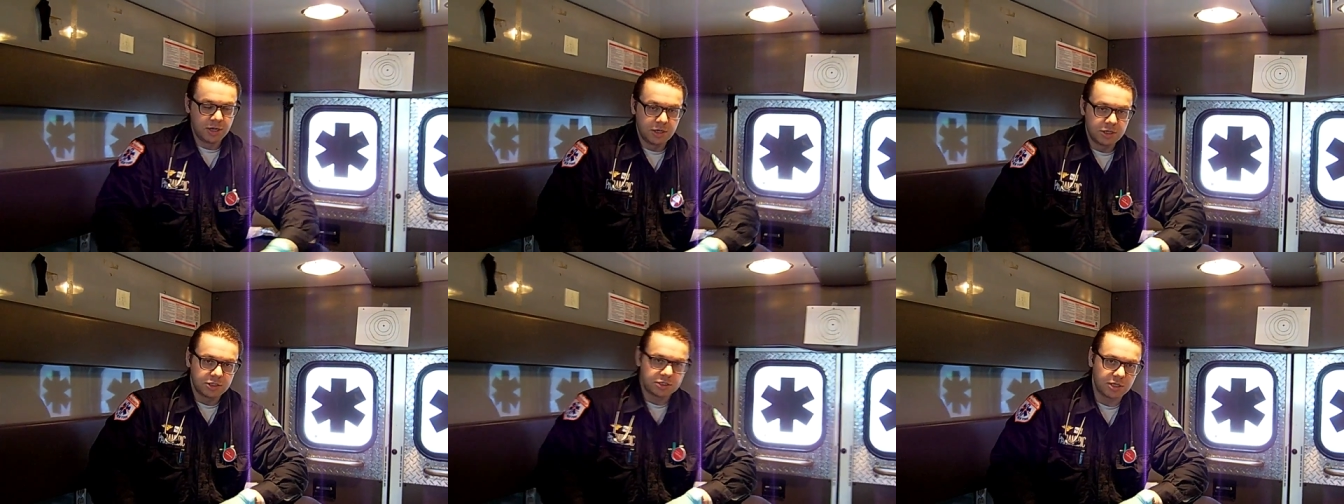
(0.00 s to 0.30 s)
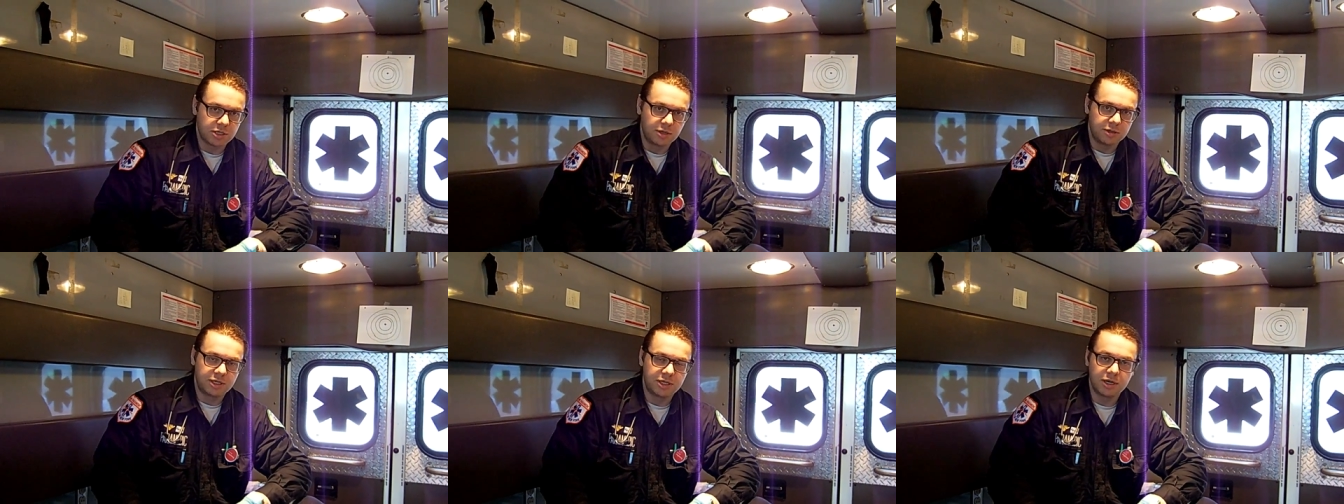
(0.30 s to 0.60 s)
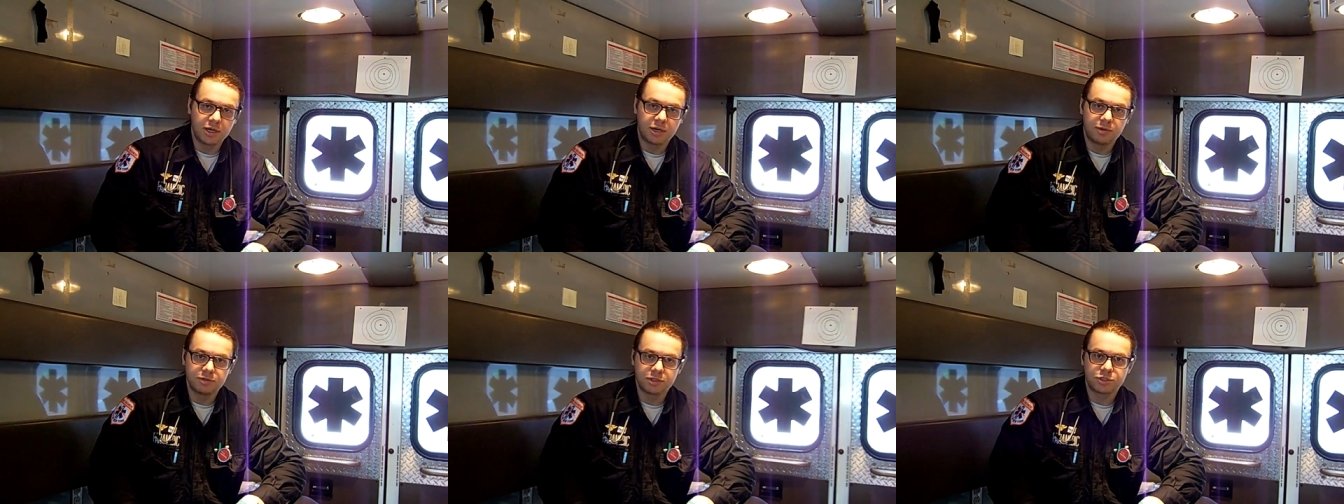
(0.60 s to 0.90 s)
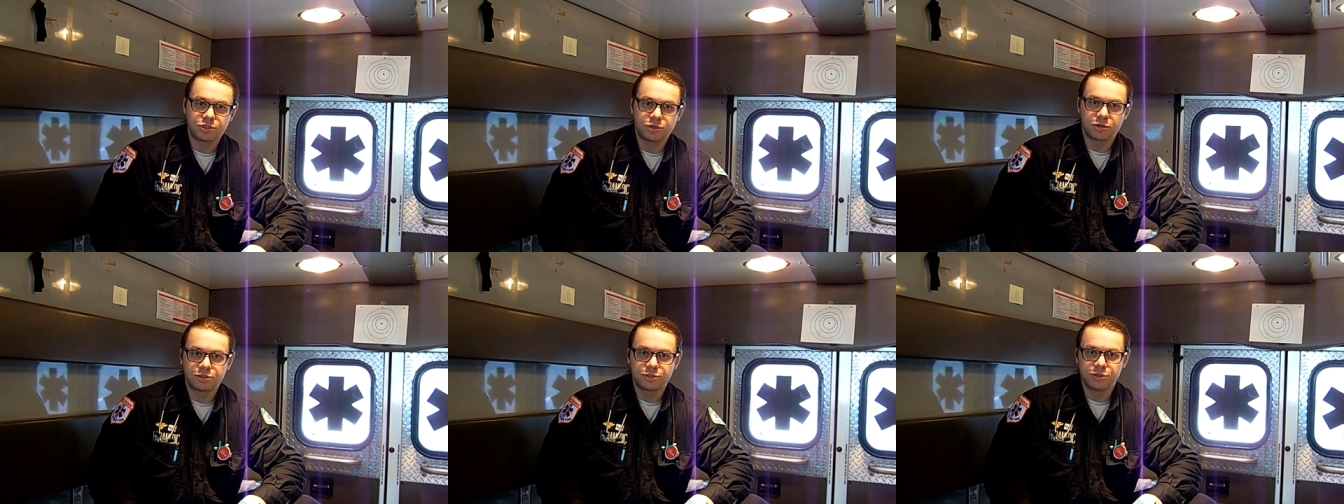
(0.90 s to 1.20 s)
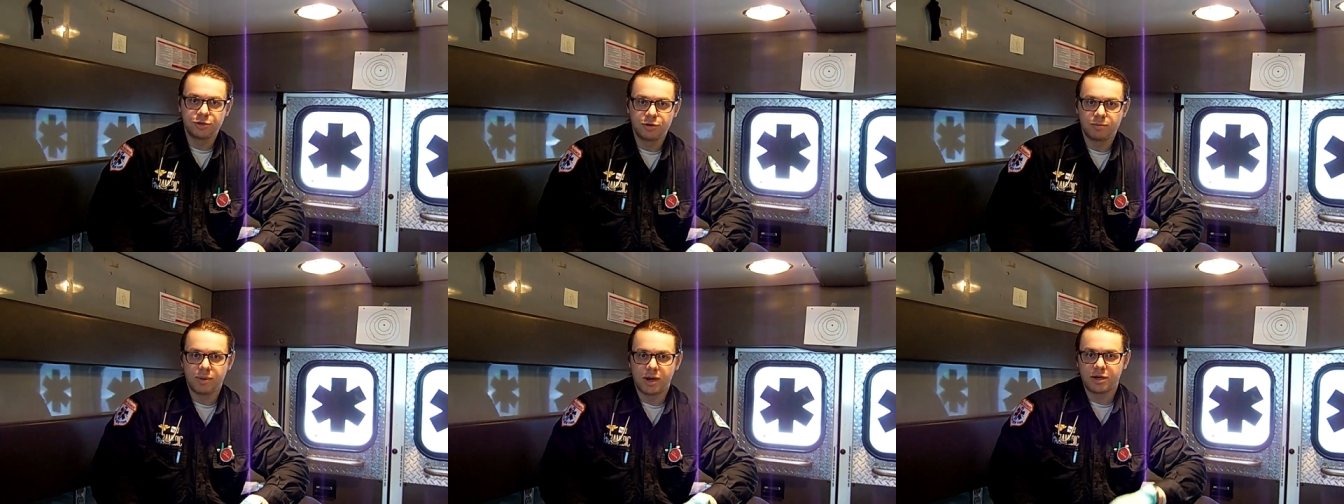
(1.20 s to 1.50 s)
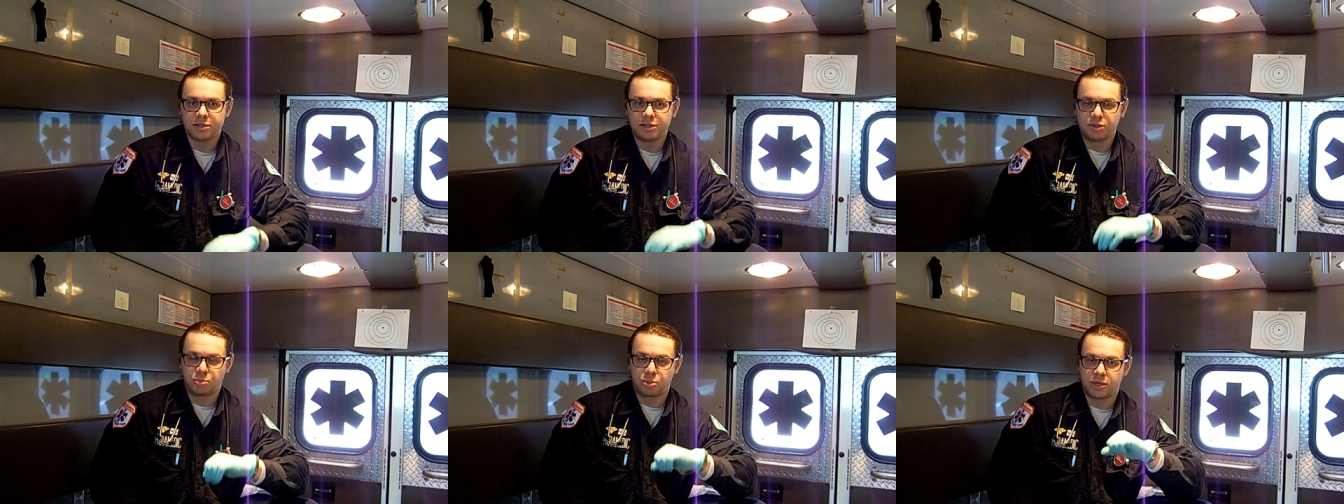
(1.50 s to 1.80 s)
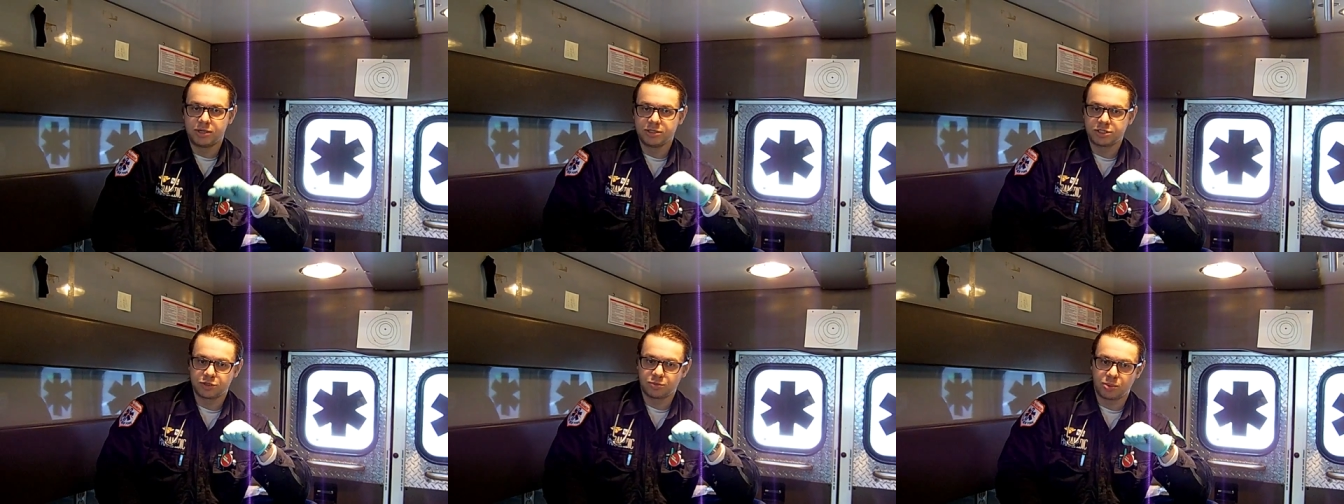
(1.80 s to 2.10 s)
So here I want to talk to you about the
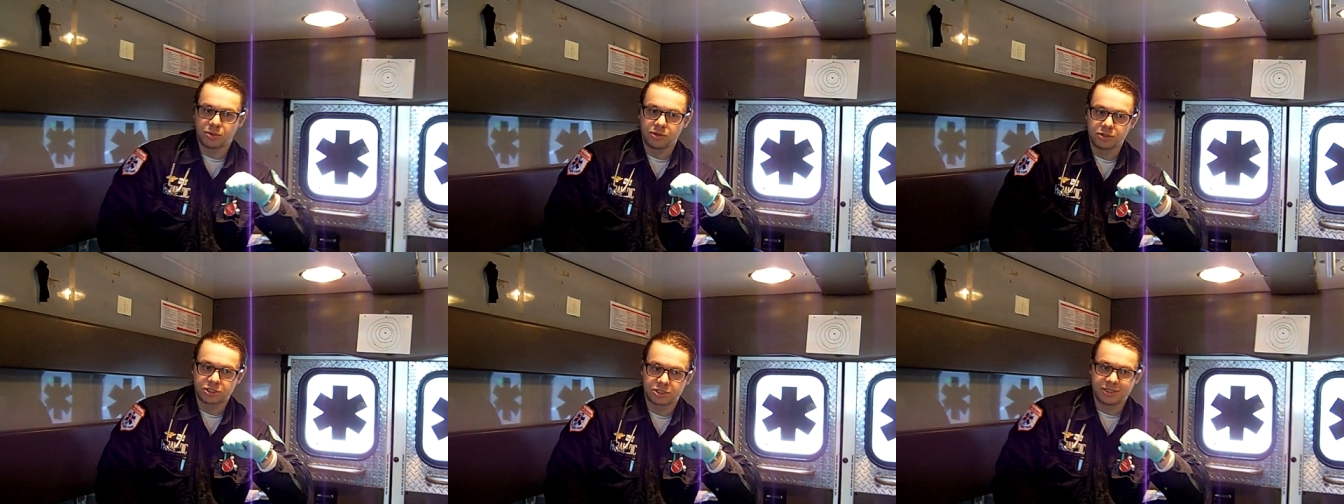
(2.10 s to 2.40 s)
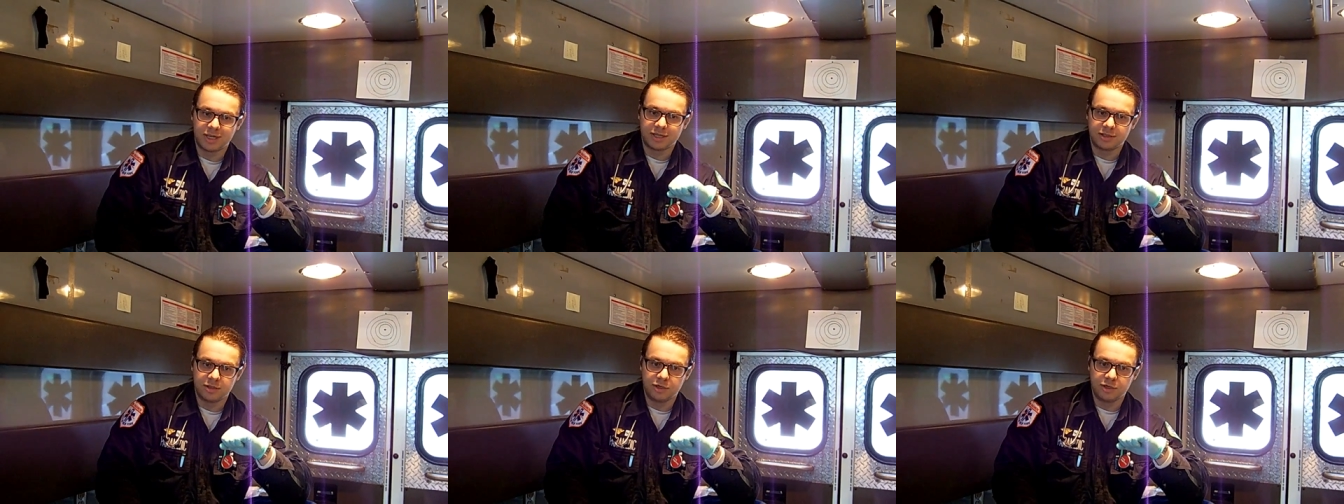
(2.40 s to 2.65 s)
principles that,